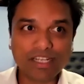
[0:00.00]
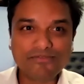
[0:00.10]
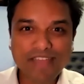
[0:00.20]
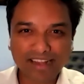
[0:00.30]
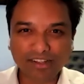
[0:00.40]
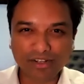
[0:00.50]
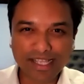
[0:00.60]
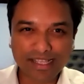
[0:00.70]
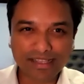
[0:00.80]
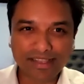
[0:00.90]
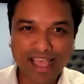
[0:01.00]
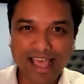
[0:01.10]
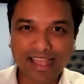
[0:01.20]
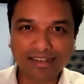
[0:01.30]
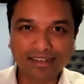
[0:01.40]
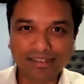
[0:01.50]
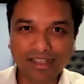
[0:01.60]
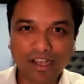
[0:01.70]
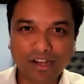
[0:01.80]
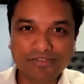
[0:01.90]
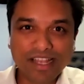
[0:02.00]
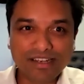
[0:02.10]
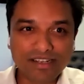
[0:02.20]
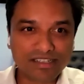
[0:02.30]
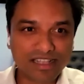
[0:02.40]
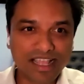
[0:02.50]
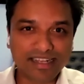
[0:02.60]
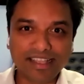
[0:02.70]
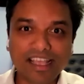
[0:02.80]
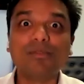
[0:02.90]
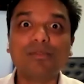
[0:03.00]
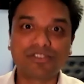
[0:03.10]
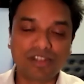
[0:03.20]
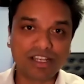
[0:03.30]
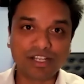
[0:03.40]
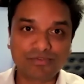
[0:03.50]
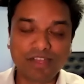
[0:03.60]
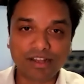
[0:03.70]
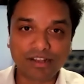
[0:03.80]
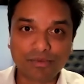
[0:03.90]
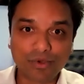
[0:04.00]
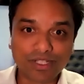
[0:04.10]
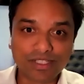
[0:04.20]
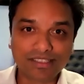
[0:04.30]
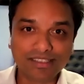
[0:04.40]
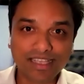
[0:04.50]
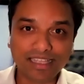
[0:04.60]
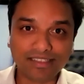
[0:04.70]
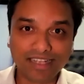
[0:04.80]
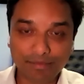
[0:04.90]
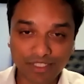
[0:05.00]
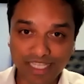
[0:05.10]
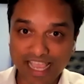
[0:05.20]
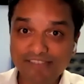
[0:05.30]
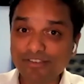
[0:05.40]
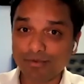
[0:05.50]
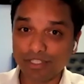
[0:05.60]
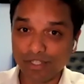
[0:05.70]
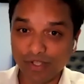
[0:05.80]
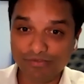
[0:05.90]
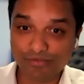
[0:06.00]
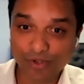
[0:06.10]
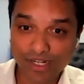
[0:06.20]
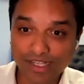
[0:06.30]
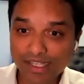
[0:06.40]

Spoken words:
We didn't factor in that our vendors like Dell were struggling to find components at the time because everyone's looking for it.